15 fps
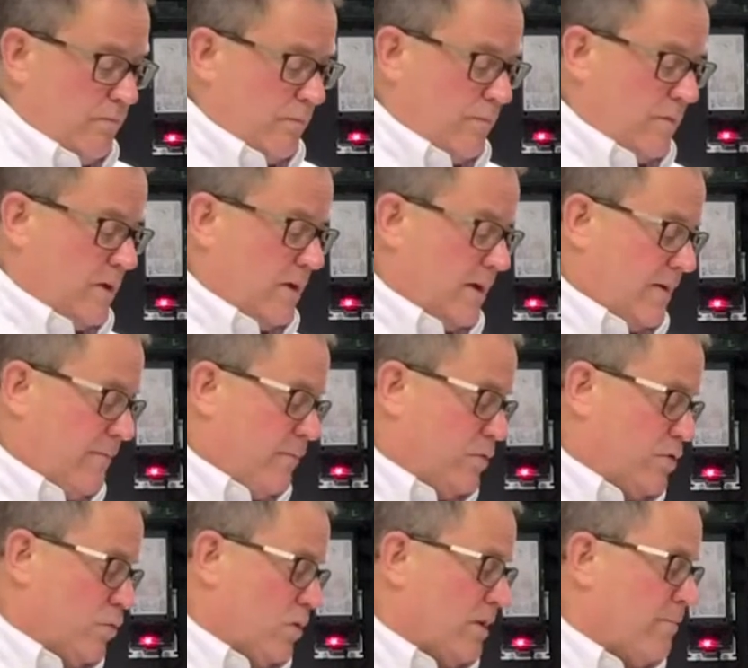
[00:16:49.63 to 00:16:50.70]
Okay, but
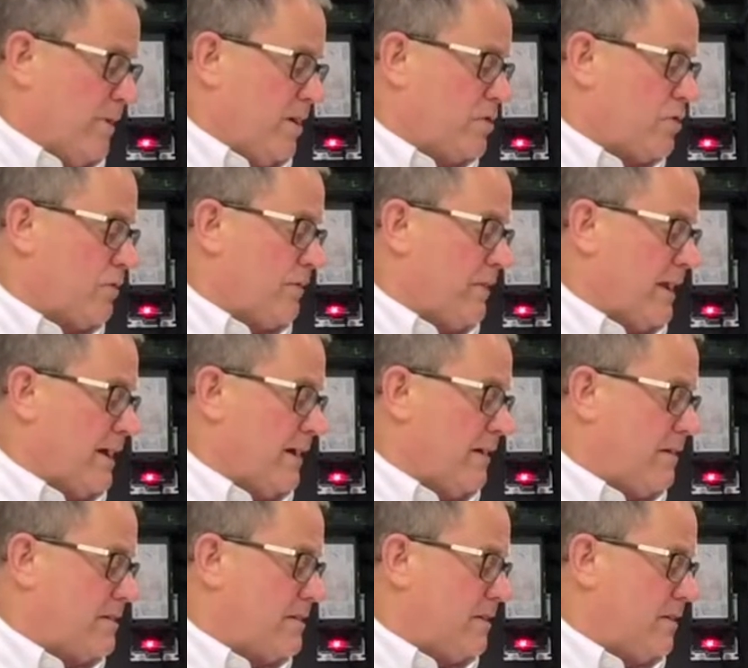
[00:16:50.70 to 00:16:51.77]
you want to make sure that
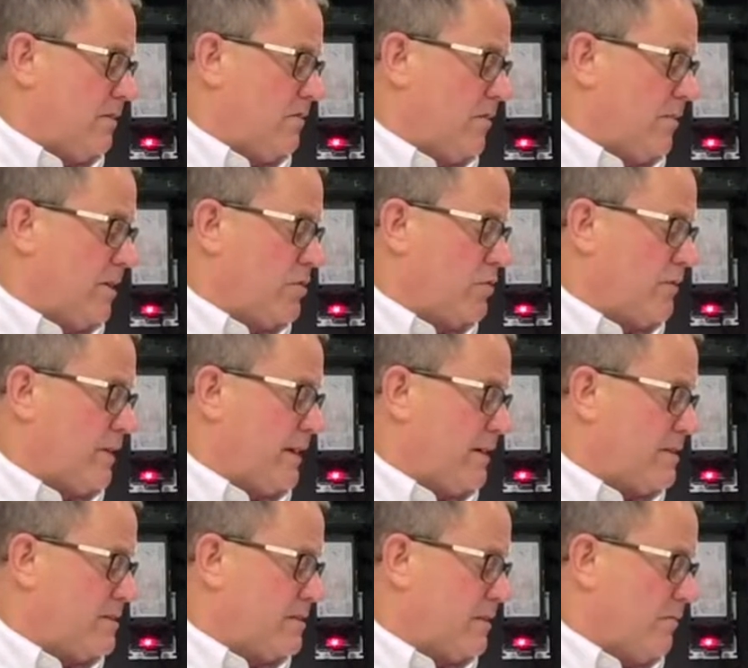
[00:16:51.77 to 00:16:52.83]
is
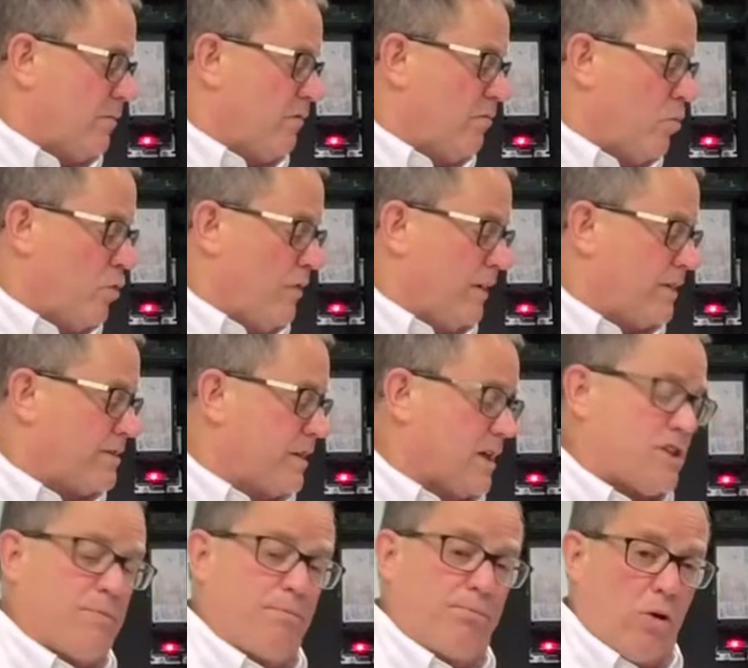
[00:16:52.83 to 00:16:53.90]
done. Remove the
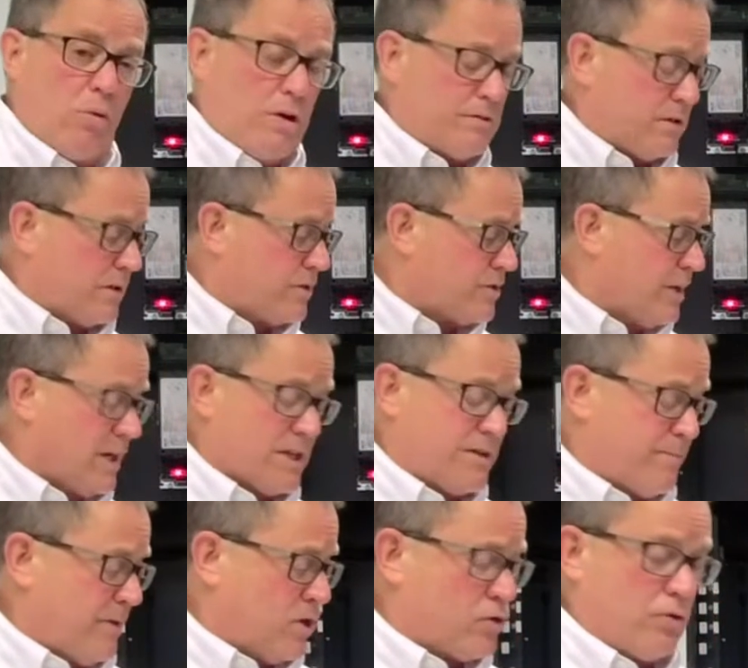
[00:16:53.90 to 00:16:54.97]
cassettes, blow out the cassettes.
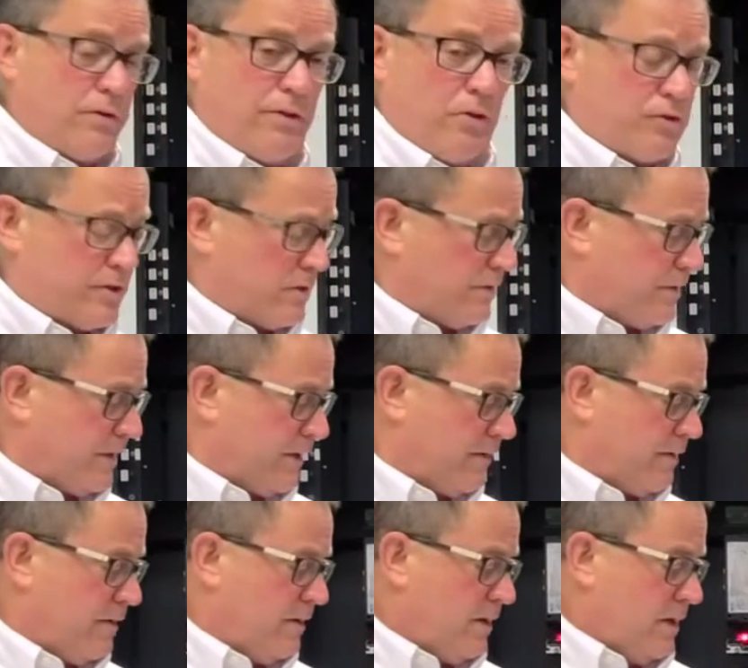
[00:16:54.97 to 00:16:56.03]
Make sure those are clean.
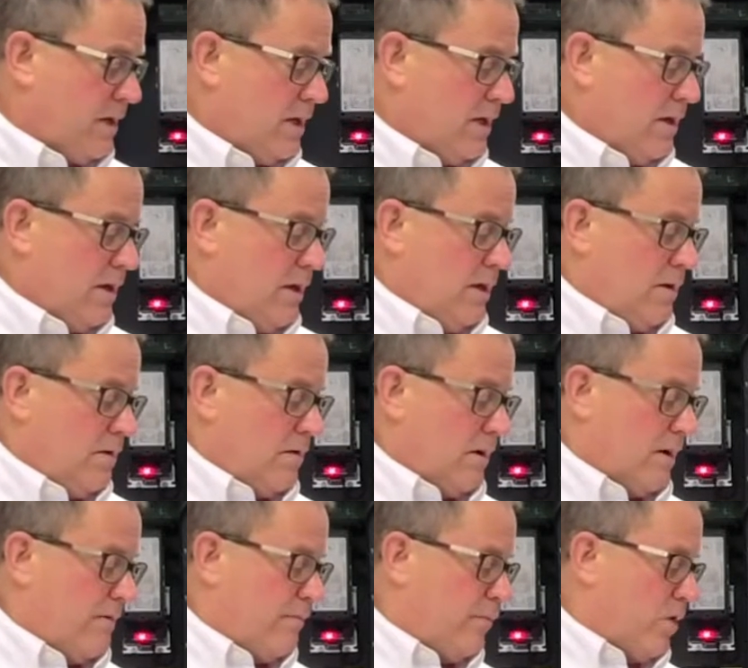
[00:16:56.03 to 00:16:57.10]

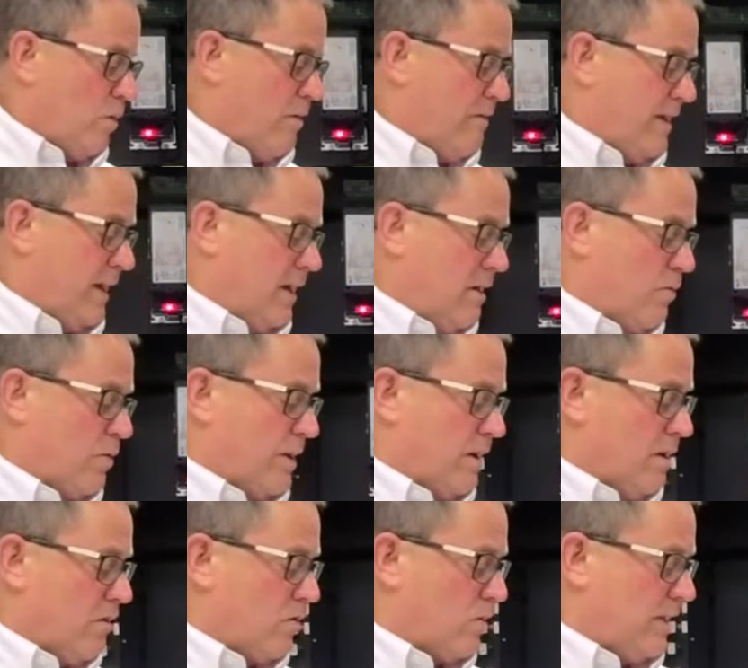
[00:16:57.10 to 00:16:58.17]
Okay, blow everything out with an
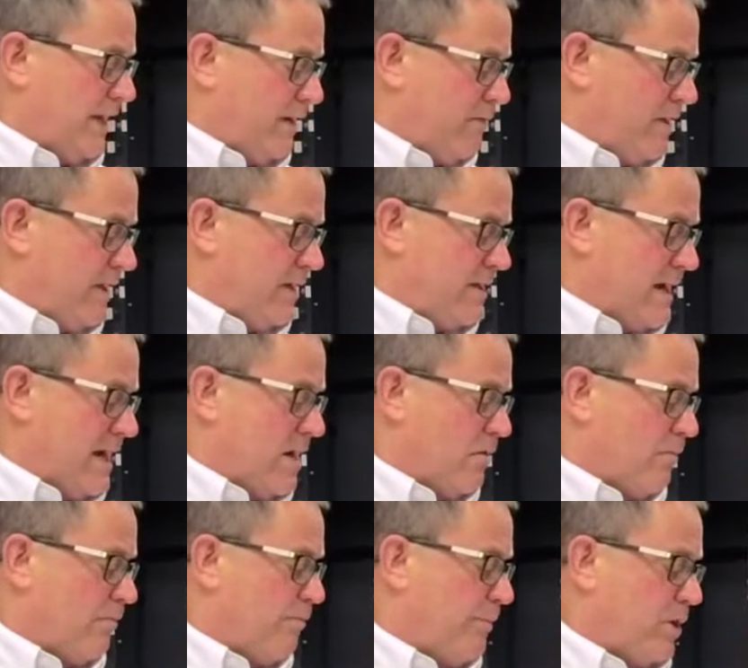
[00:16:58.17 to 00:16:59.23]
out. Clean everything
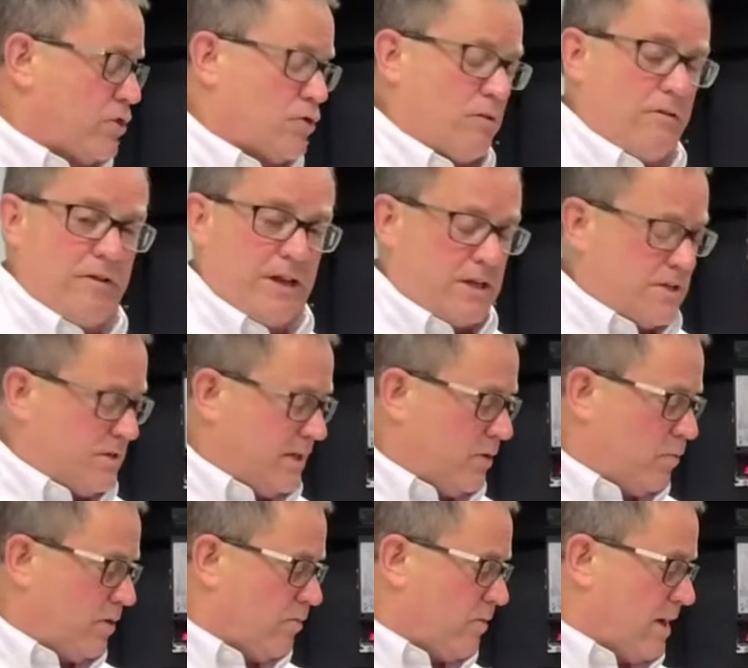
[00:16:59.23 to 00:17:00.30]
down. Make sure everything's clean
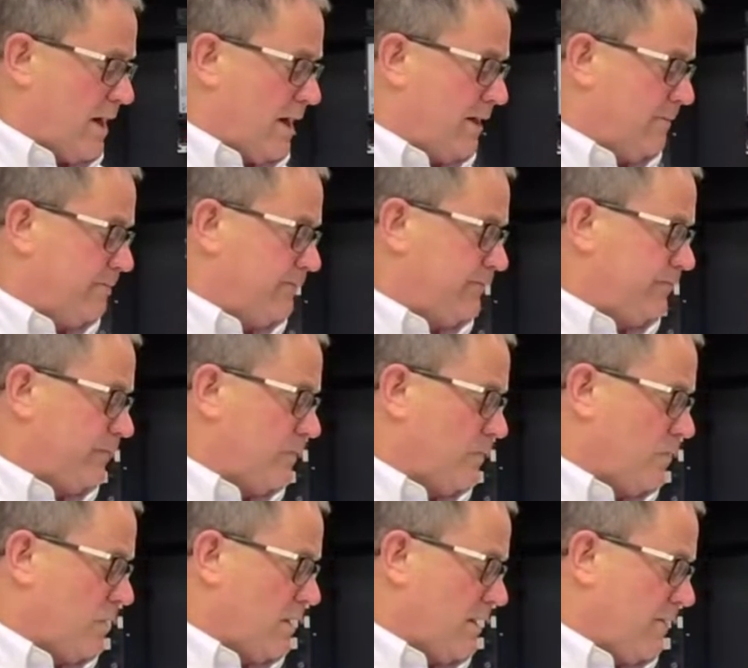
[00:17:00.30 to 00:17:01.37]
with a rag.
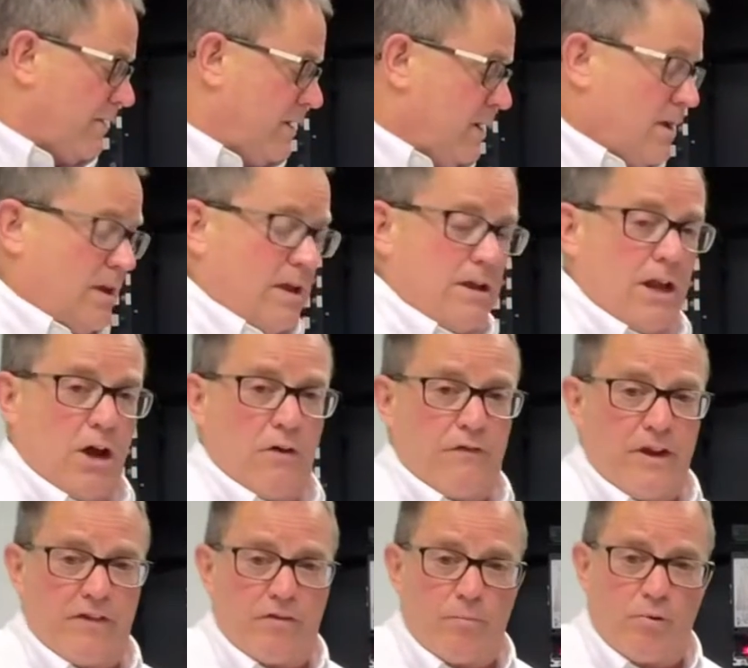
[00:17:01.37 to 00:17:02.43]
Okay. Now, if you
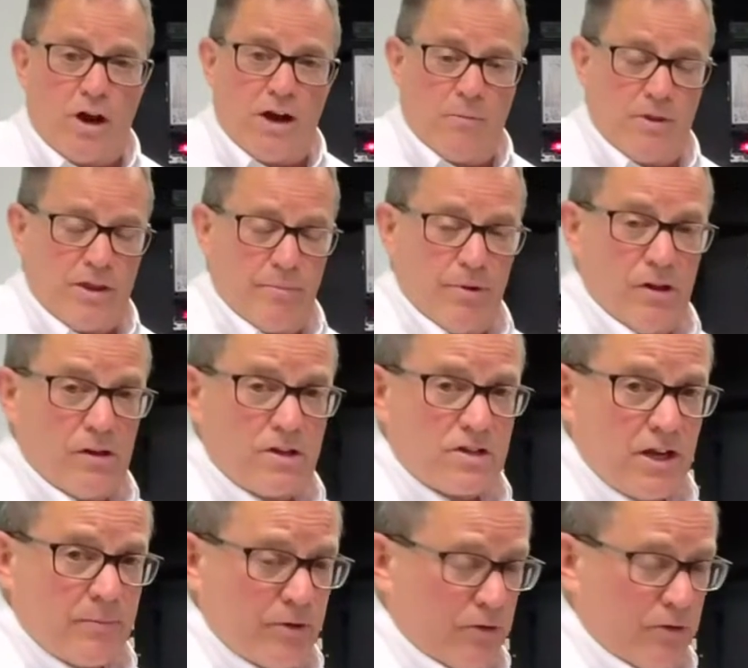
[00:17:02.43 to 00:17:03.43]
have a problem with your bill acceptor